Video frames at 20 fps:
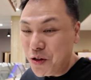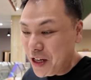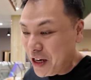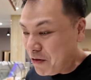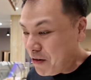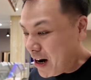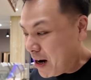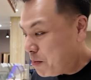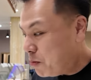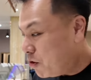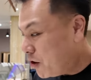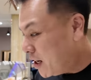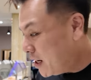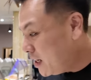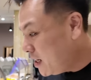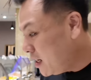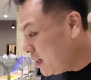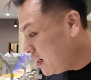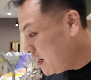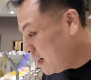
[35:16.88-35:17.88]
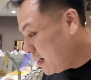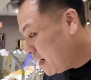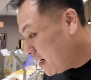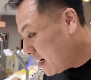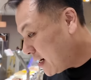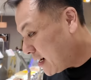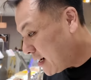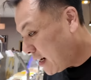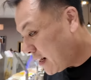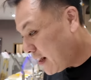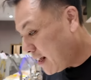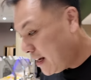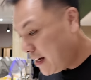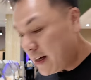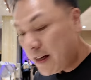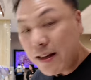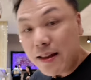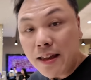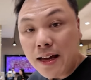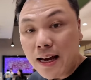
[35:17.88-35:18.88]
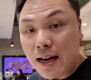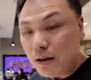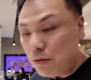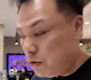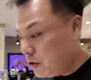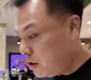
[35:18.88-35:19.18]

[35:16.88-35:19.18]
only grab one. And I think that